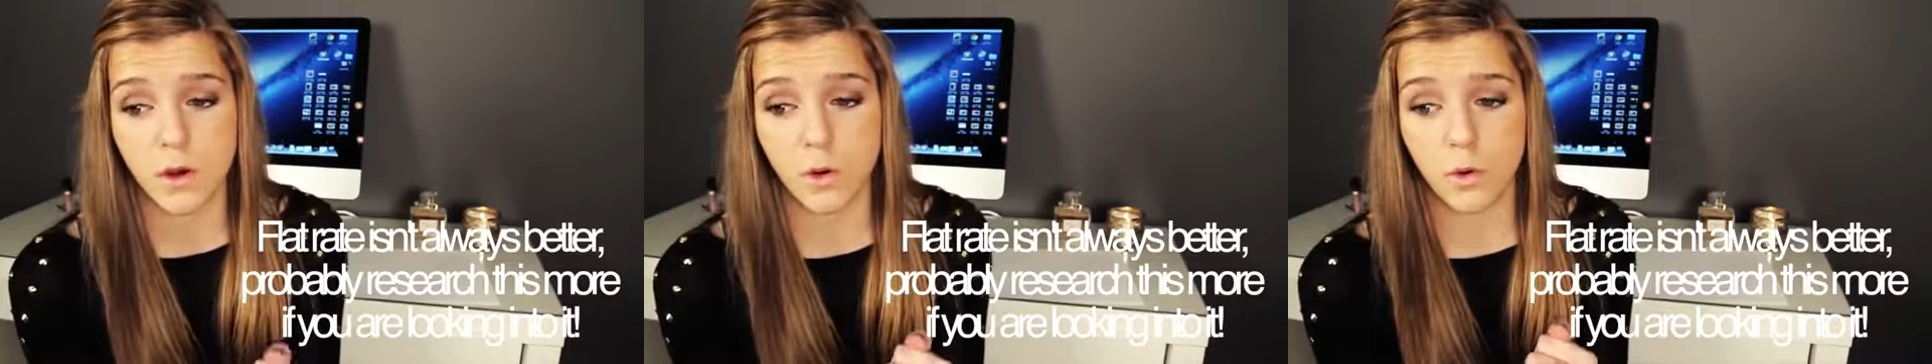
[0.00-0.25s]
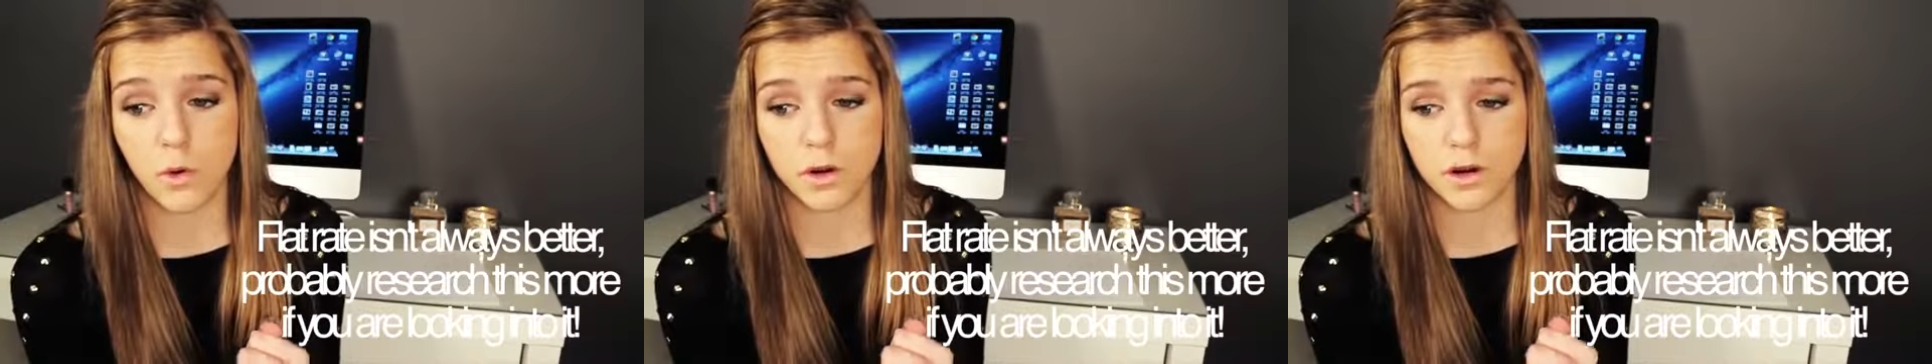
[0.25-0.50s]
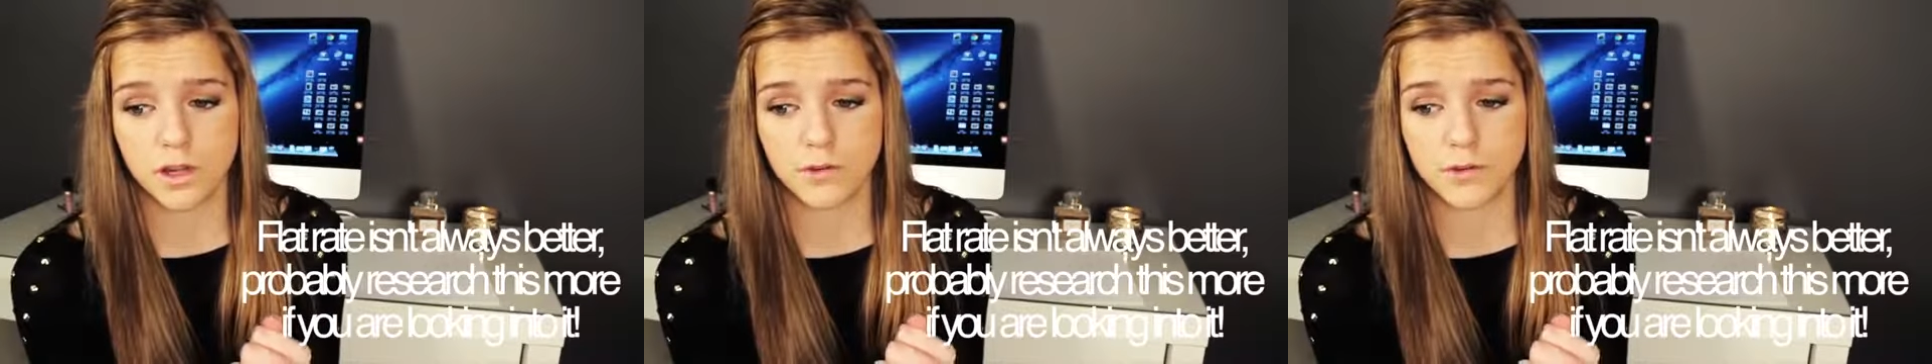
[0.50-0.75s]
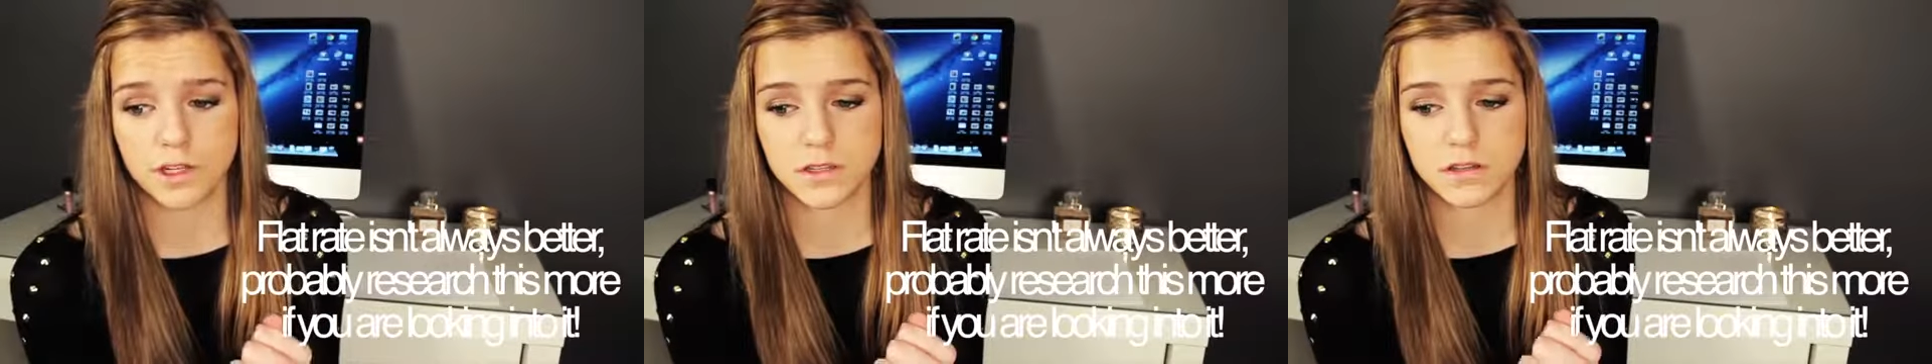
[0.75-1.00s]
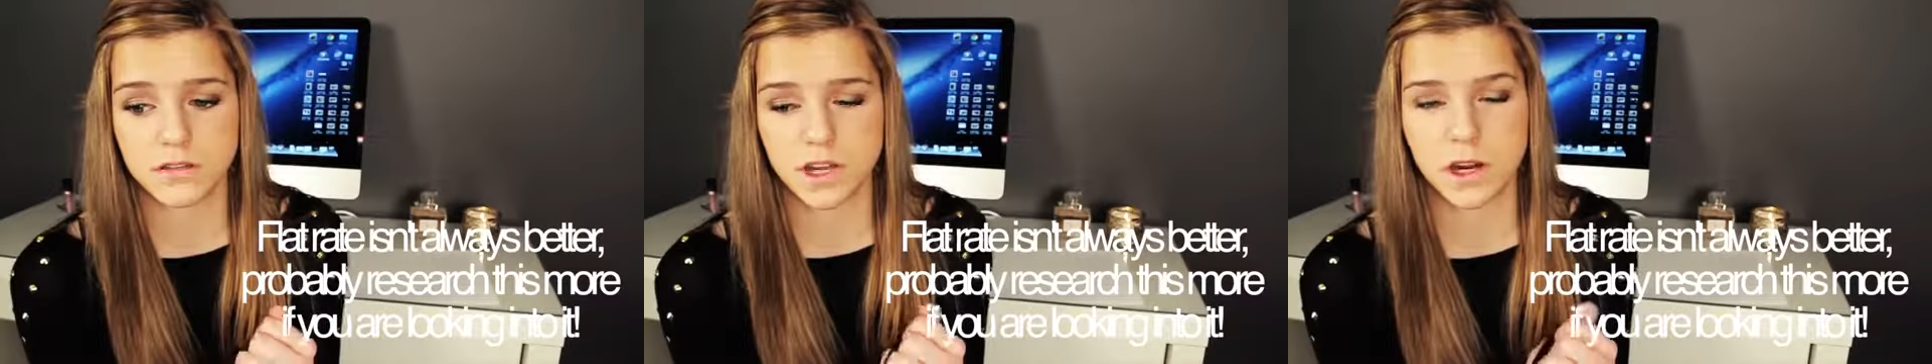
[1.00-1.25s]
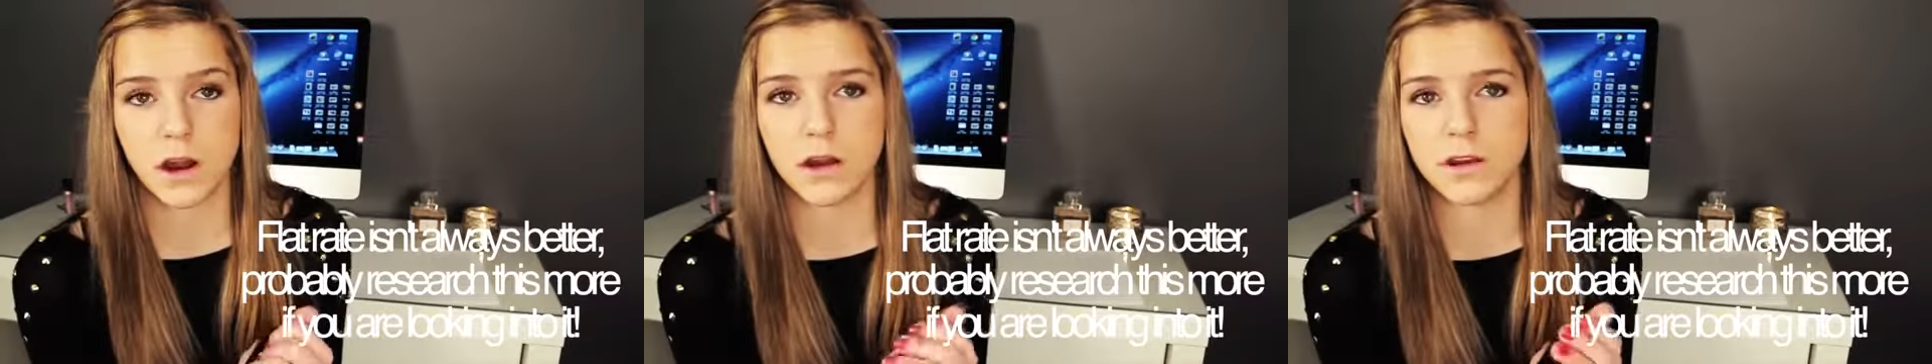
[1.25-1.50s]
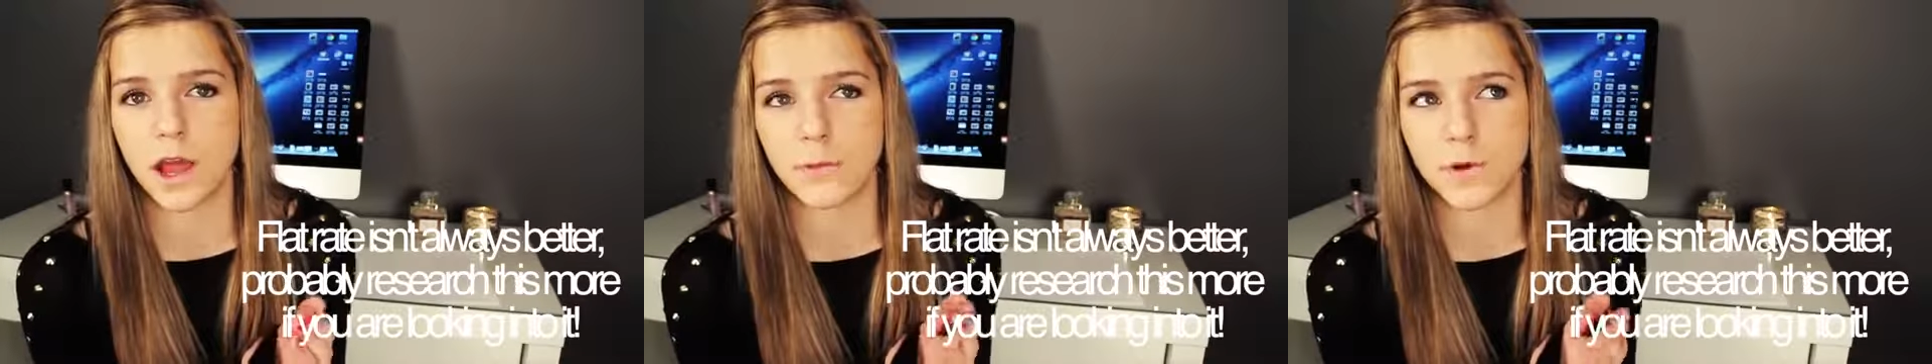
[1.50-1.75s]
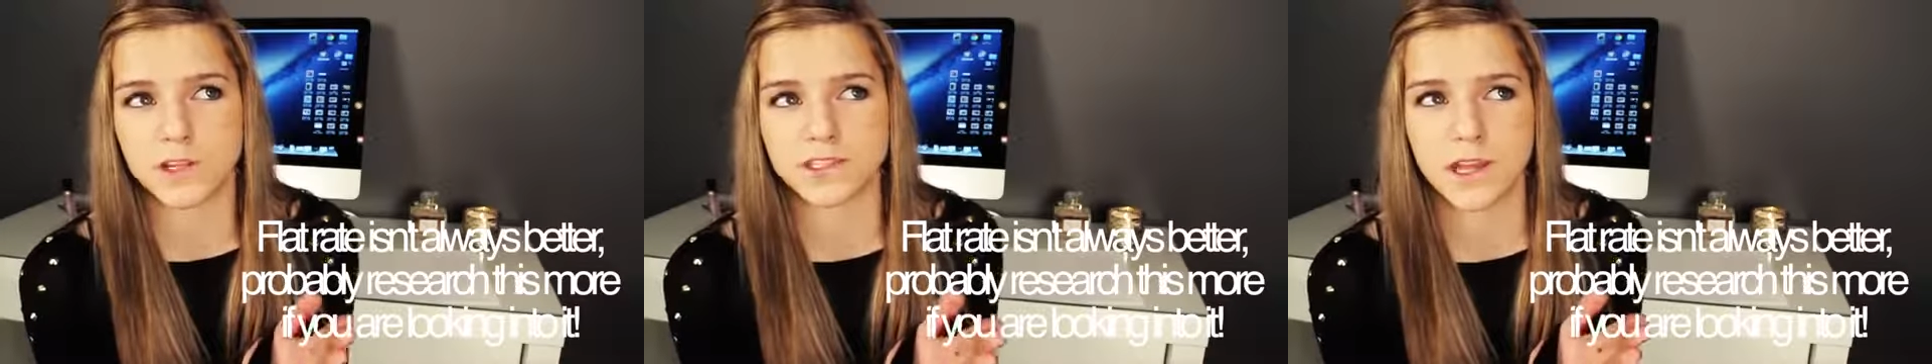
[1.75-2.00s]
or there are
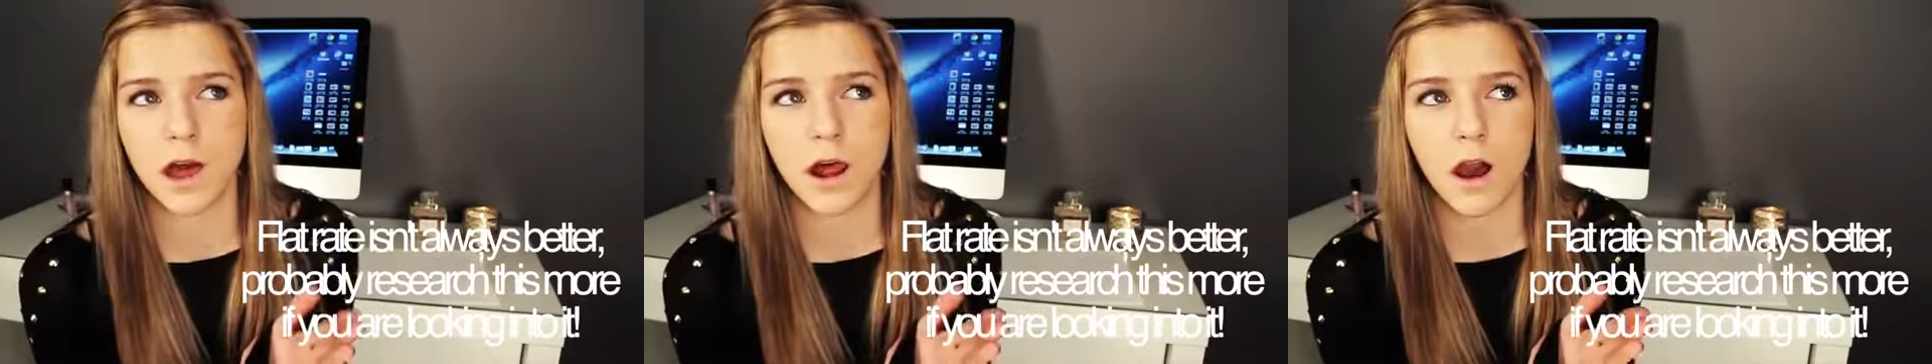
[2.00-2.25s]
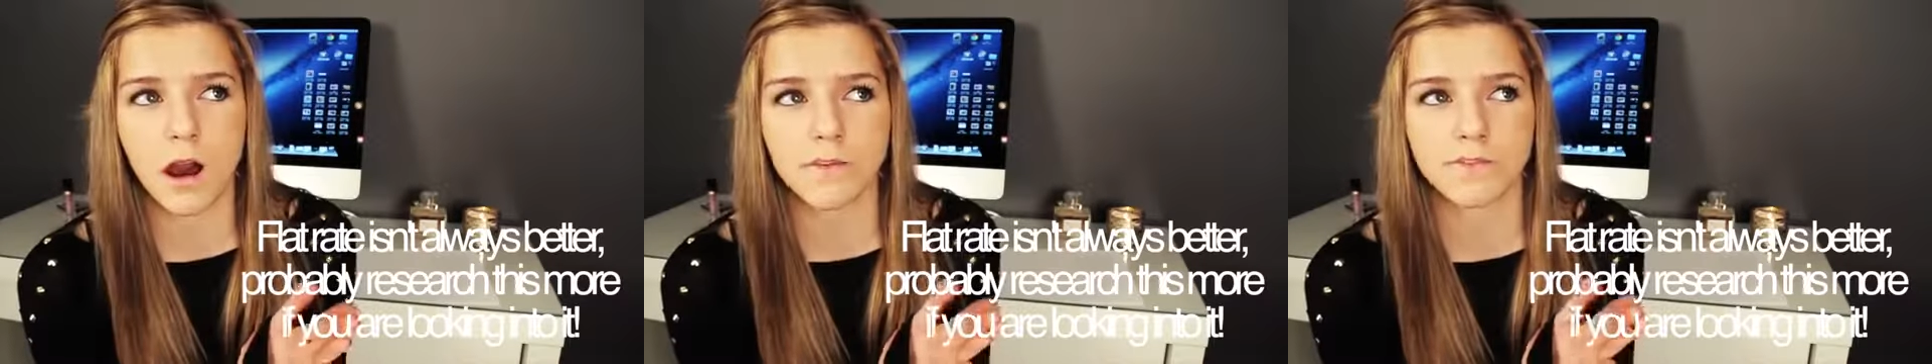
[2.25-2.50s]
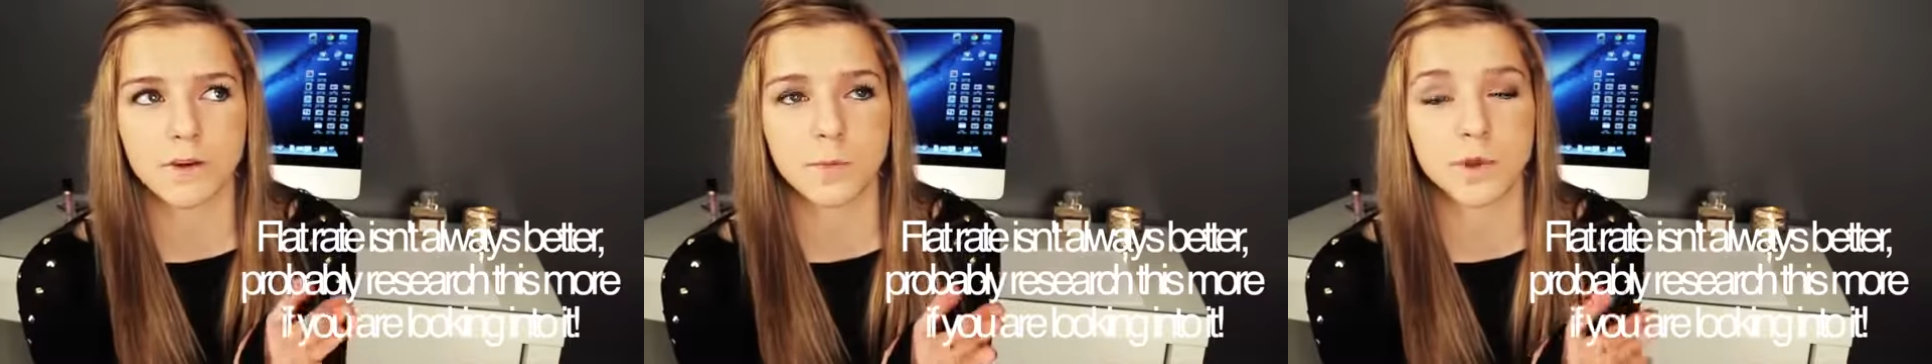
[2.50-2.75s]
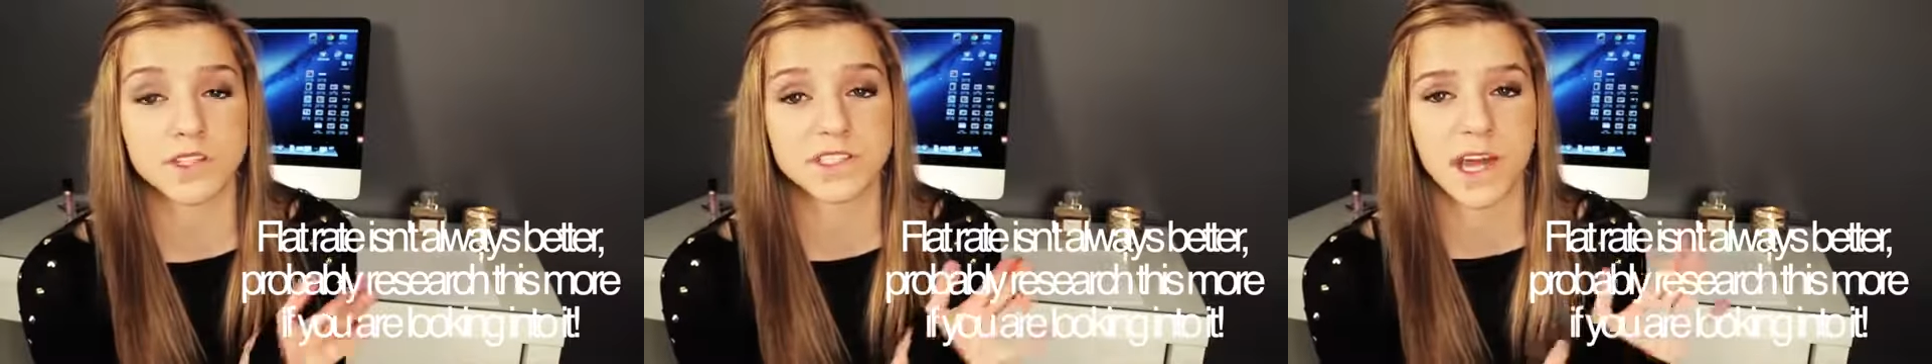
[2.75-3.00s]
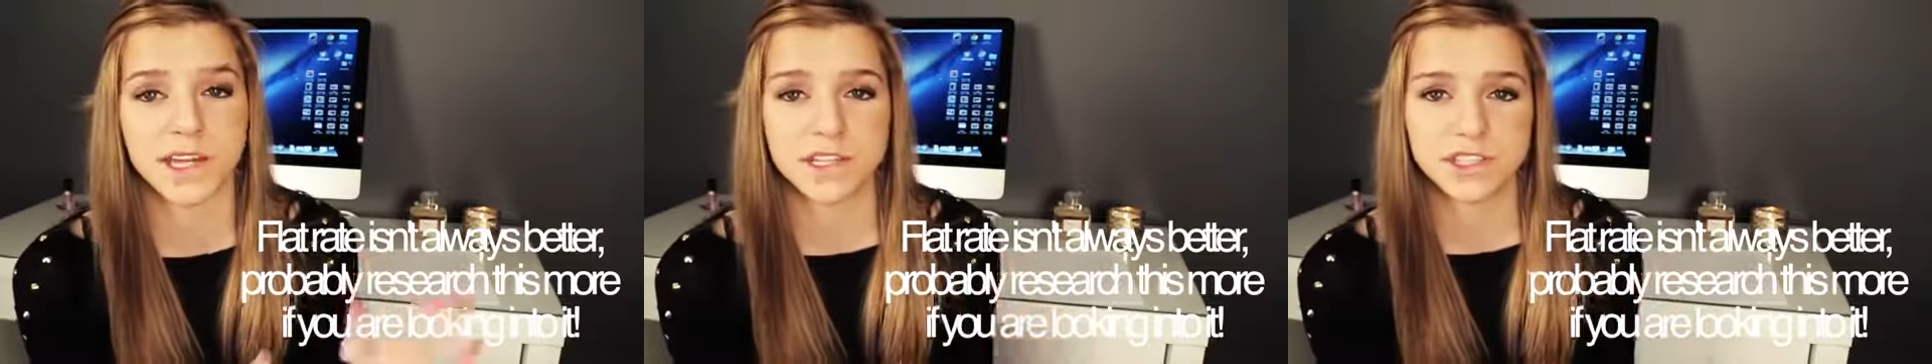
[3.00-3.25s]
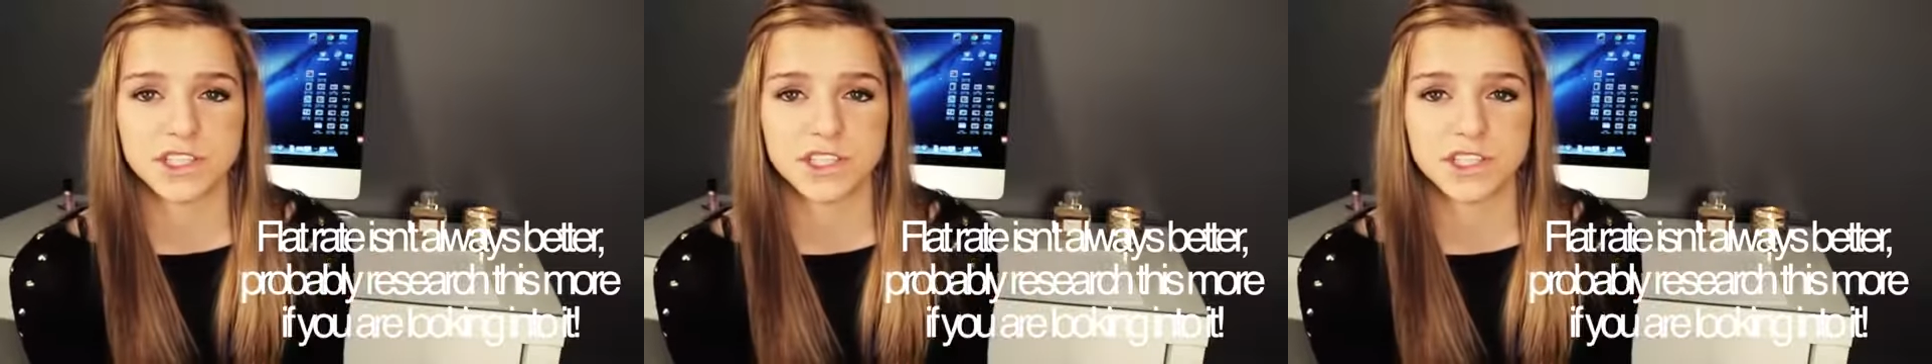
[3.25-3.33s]
networks that offer percentage